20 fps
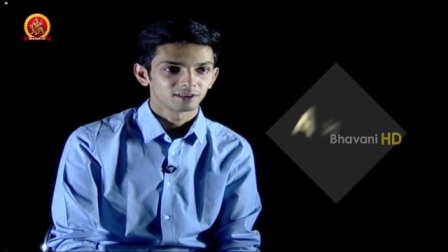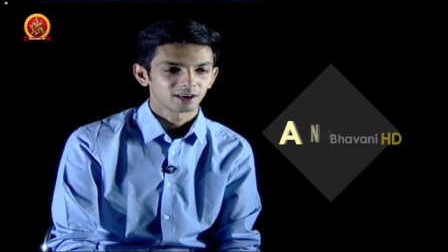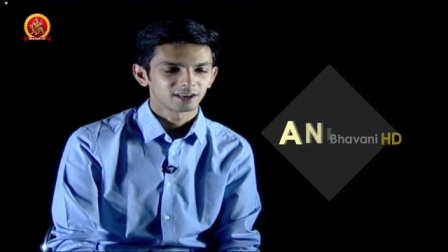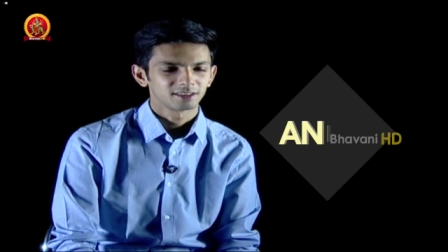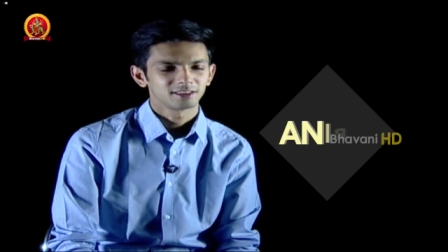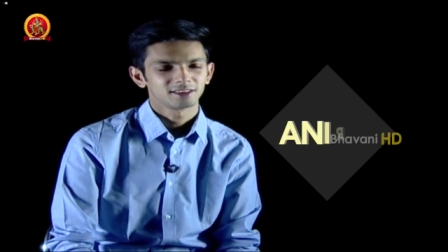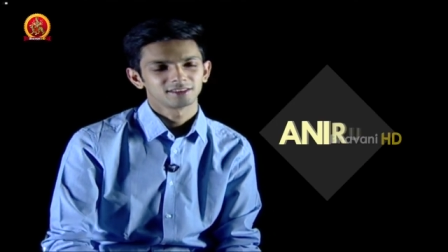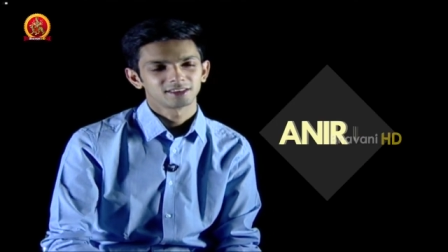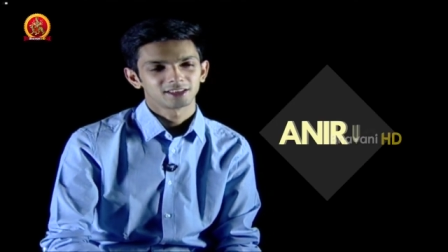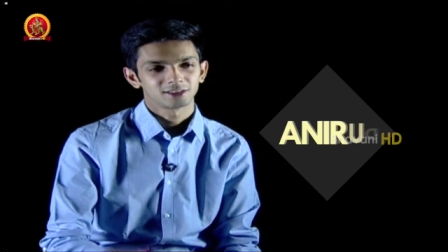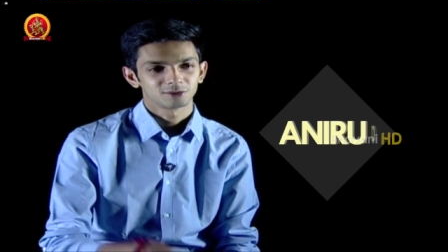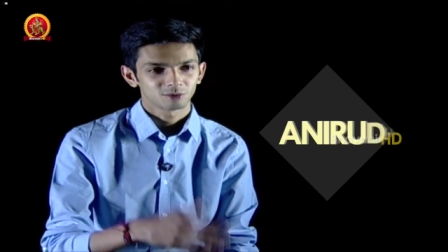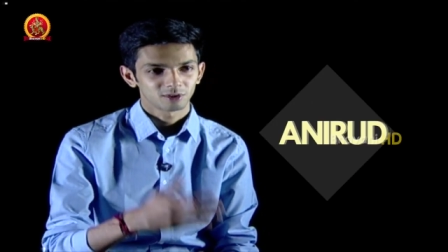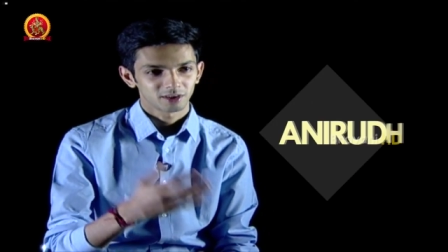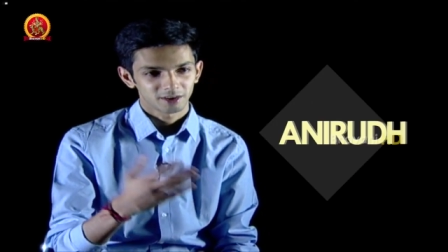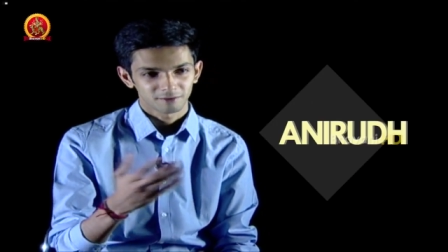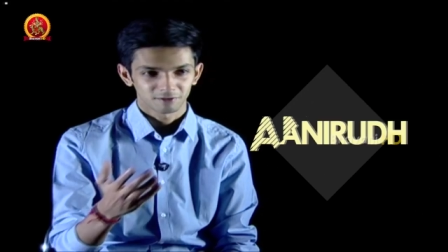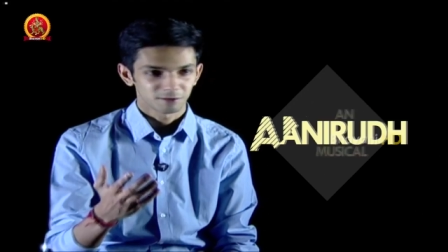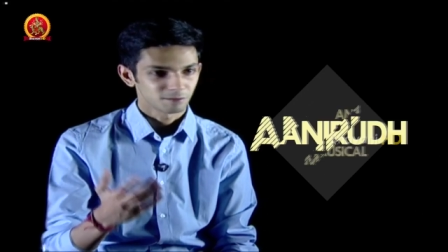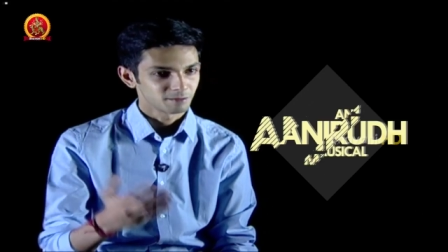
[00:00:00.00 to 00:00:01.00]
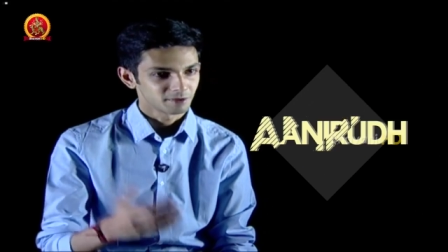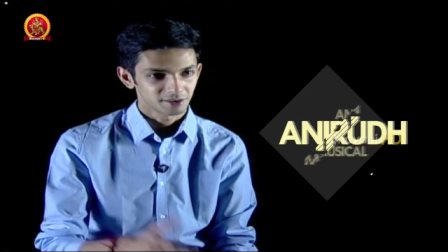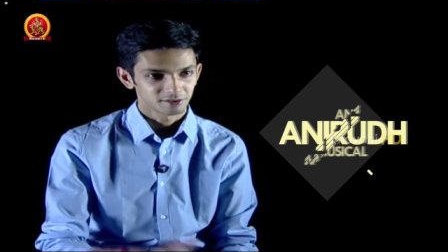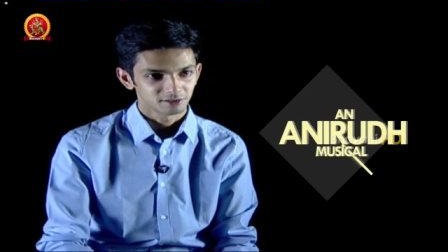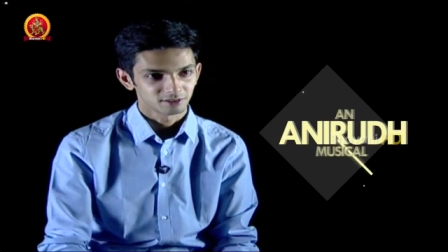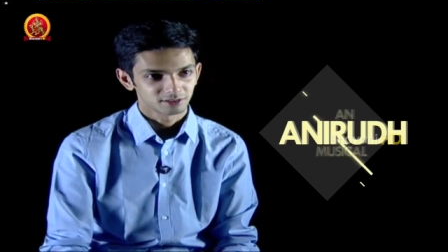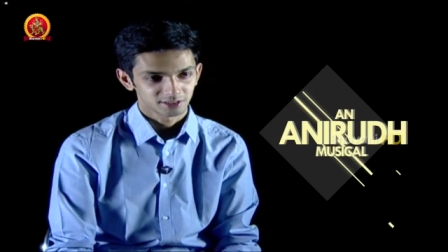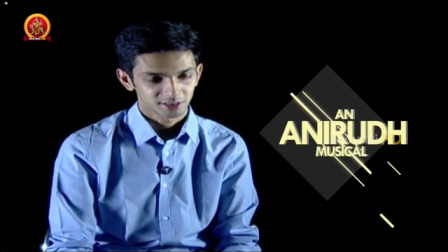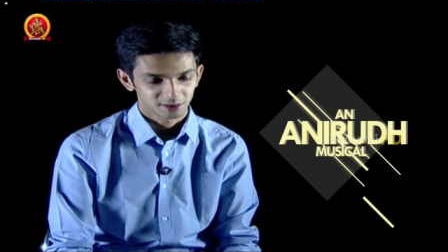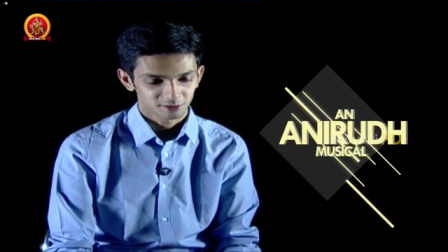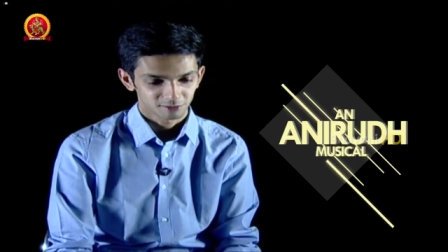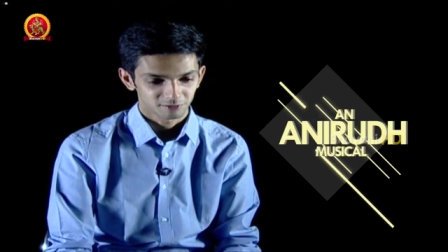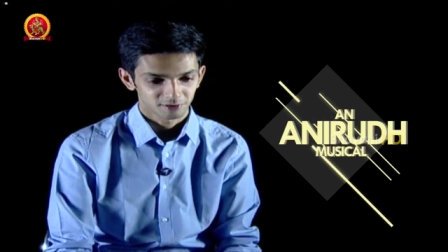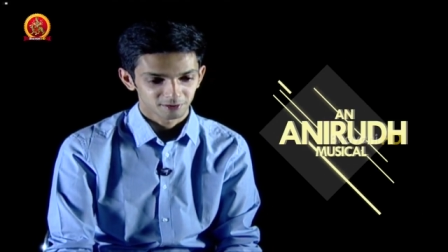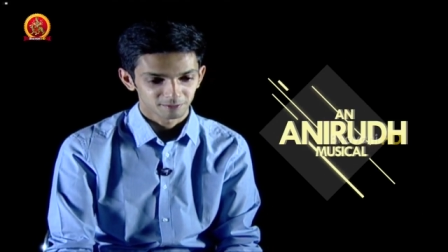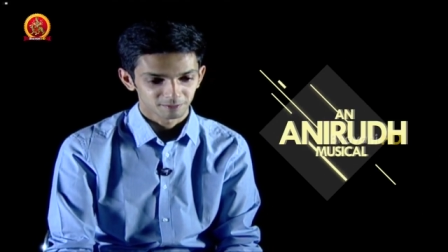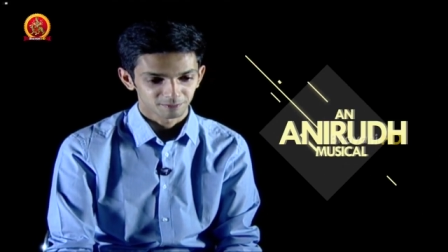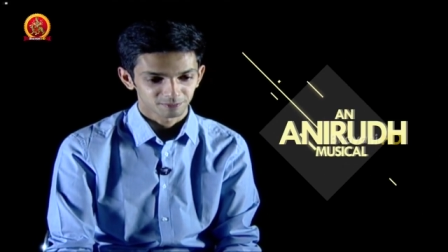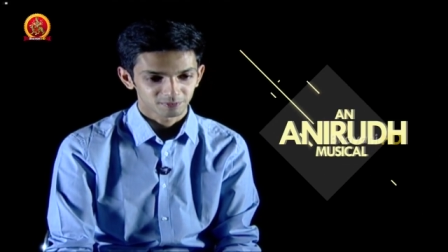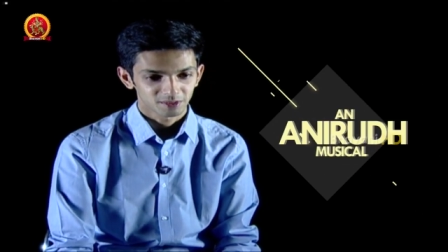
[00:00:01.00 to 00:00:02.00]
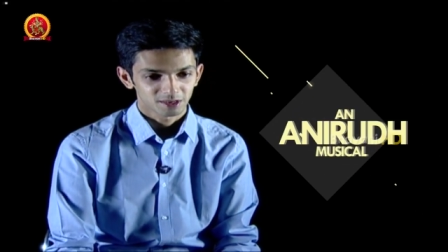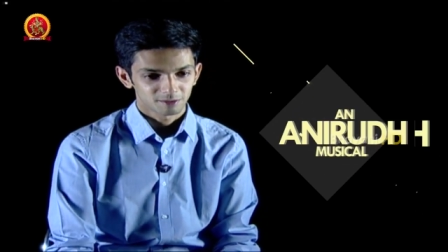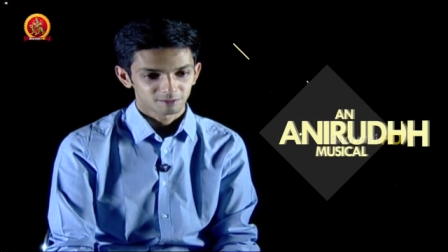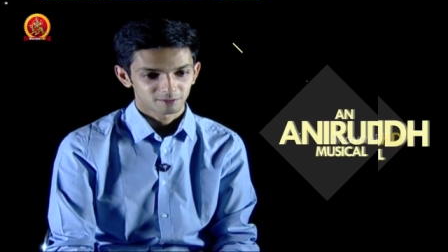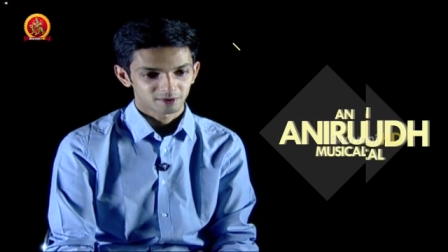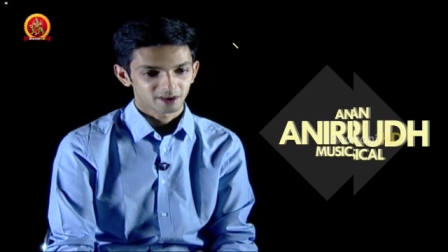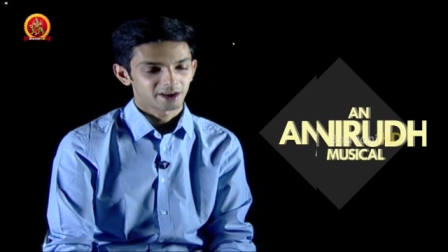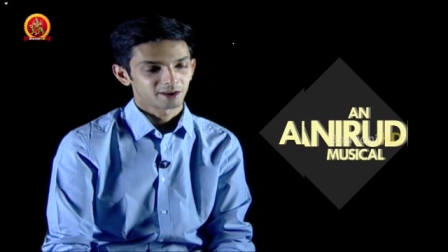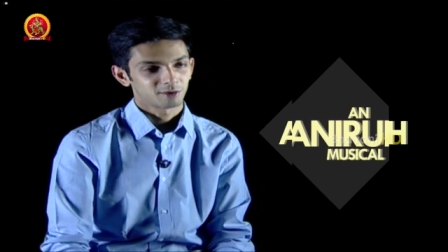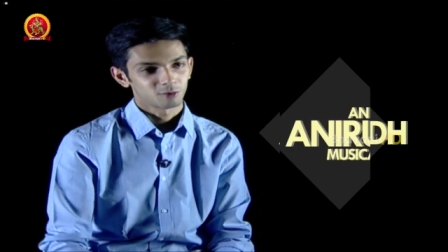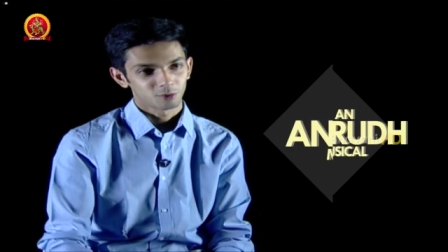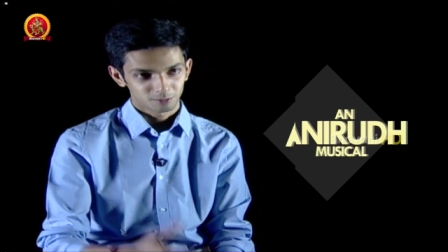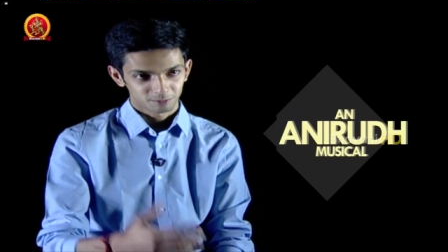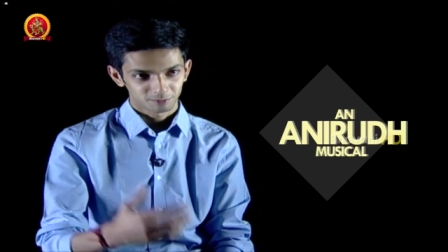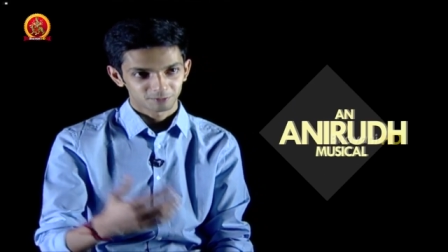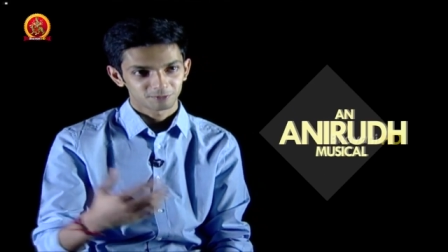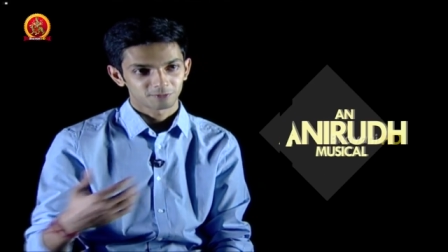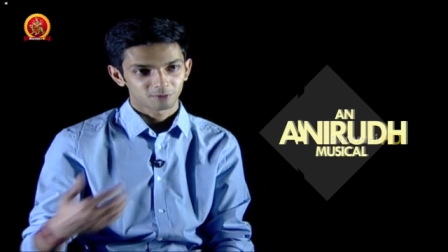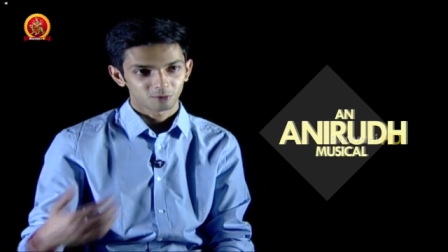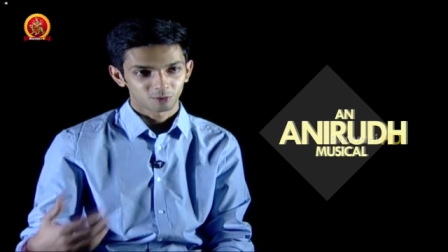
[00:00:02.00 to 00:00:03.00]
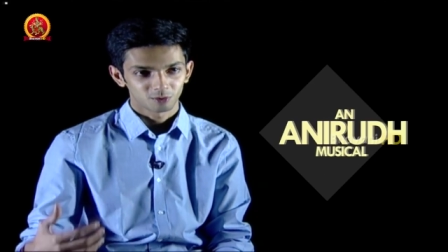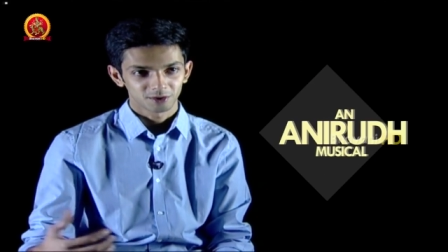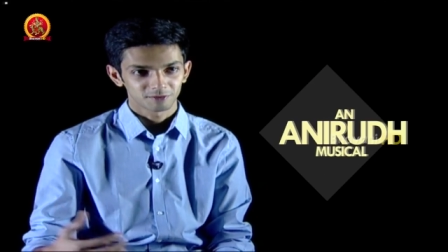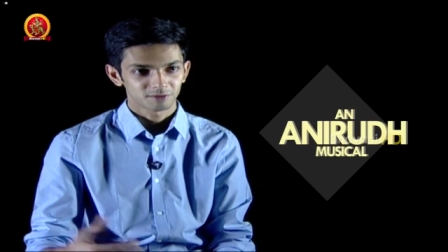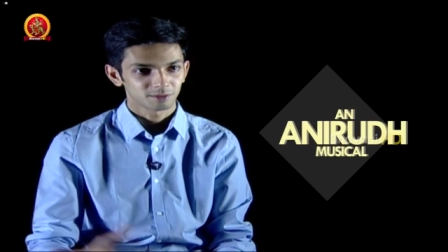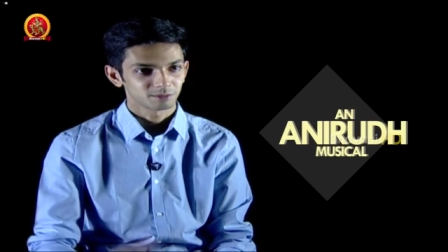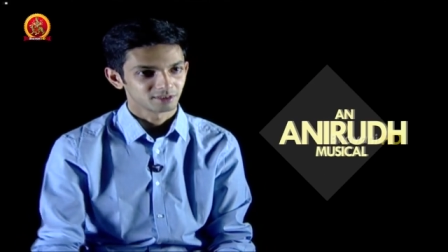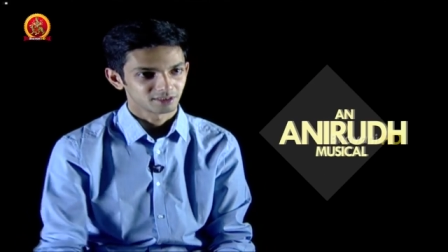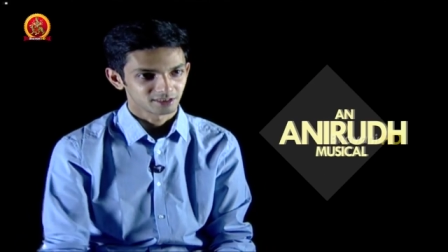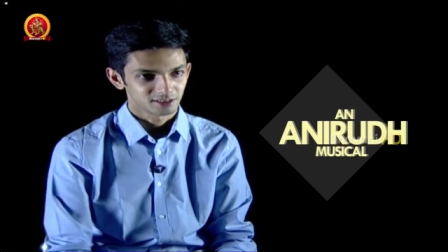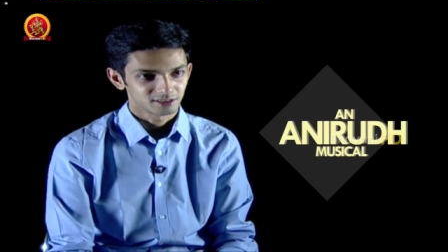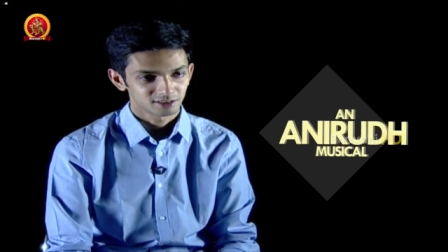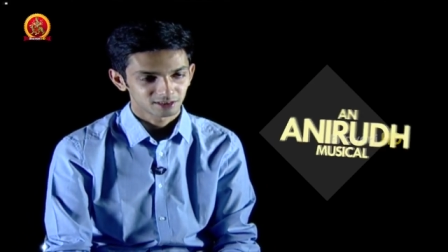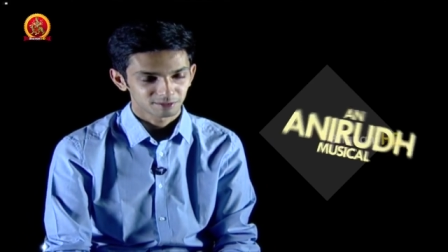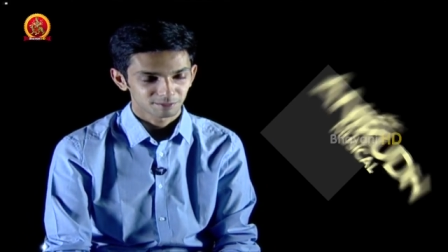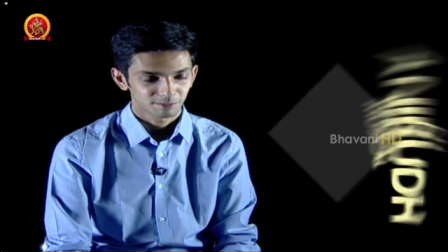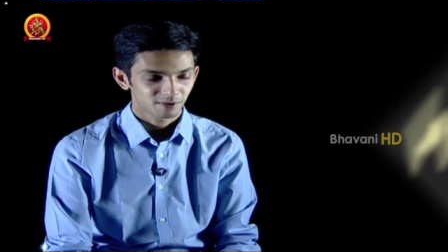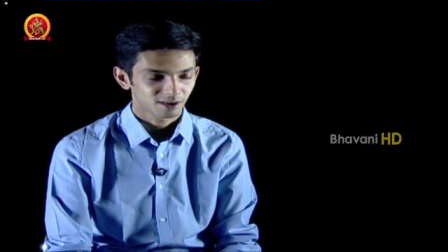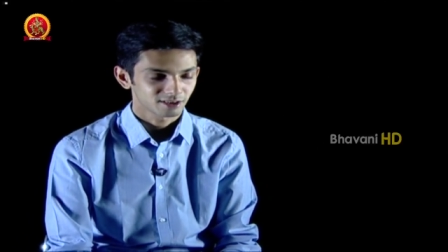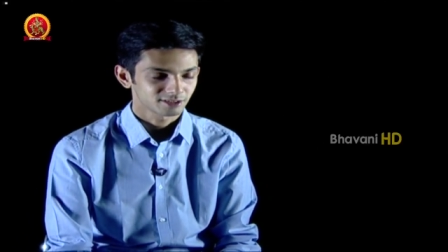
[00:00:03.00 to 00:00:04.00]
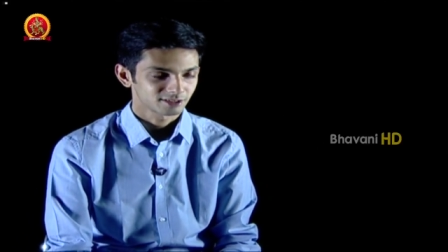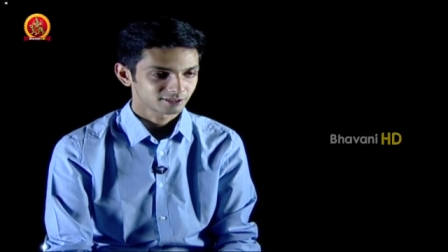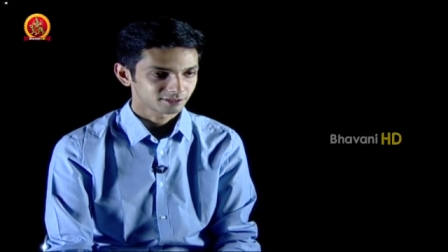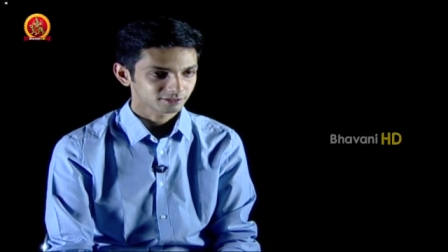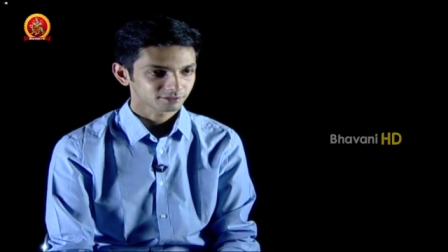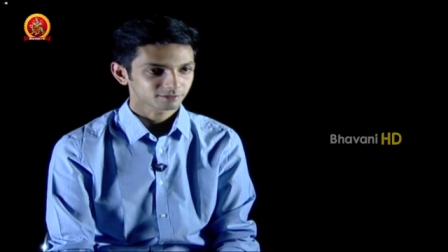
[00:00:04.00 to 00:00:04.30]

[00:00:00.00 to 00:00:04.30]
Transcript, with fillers: I think that's what everybody will say of him, but I know him only from the recent past.